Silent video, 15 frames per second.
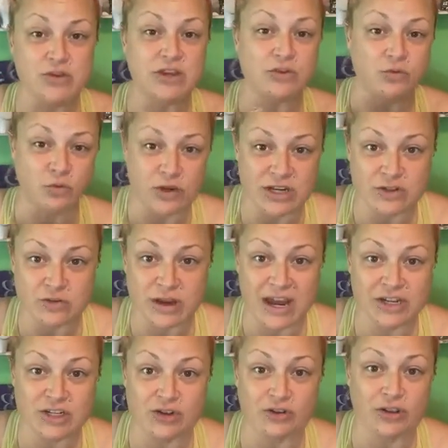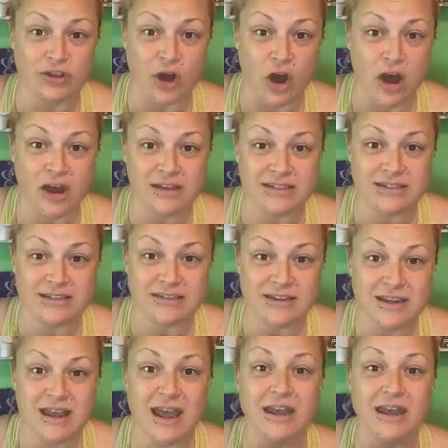can redirect your thoughts